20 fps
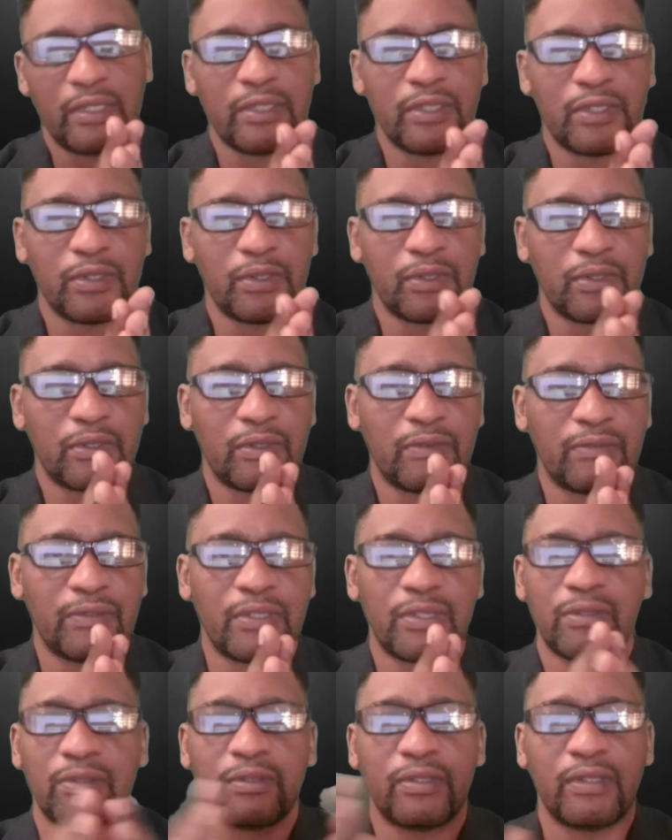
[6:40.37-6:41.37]
turnover
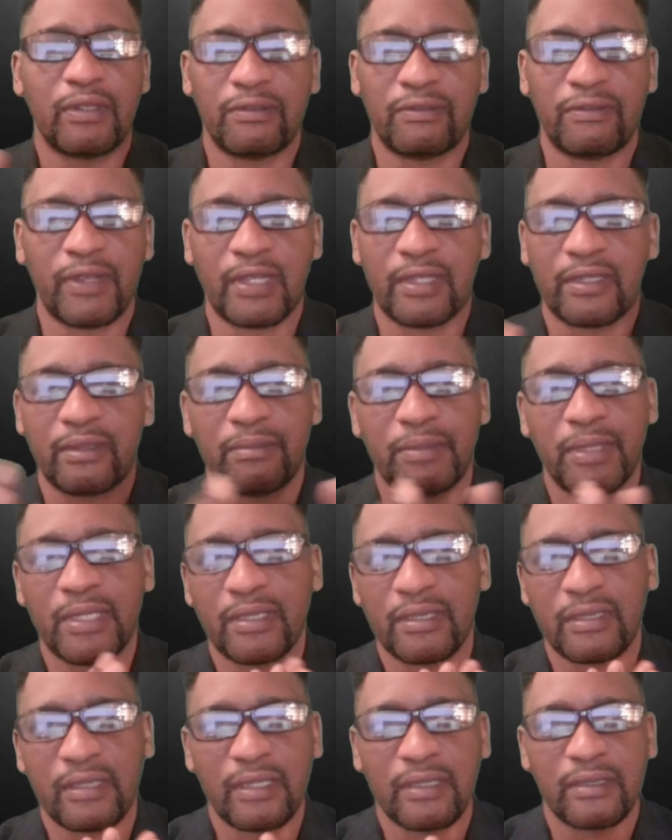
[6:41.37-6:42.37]
is going to affect the
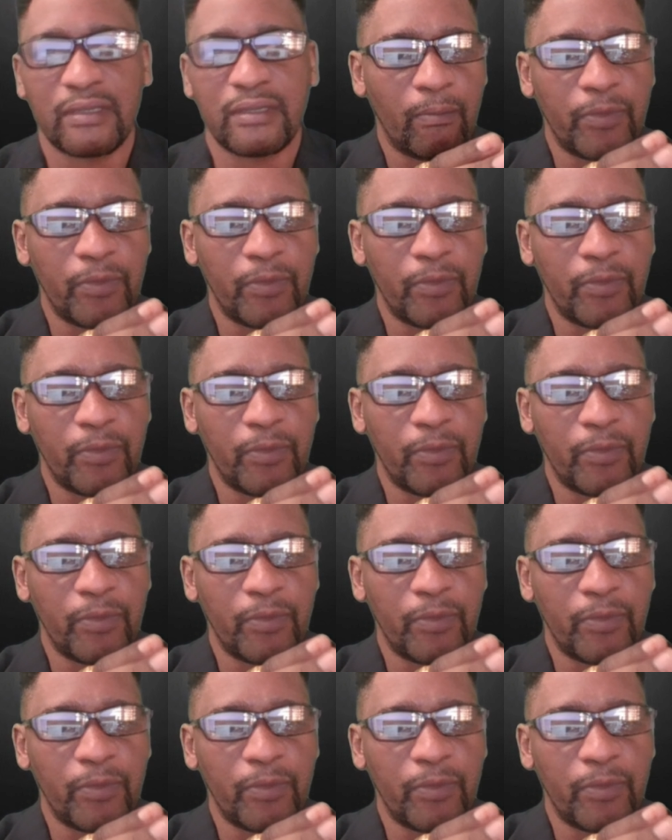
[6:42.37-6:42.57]
business.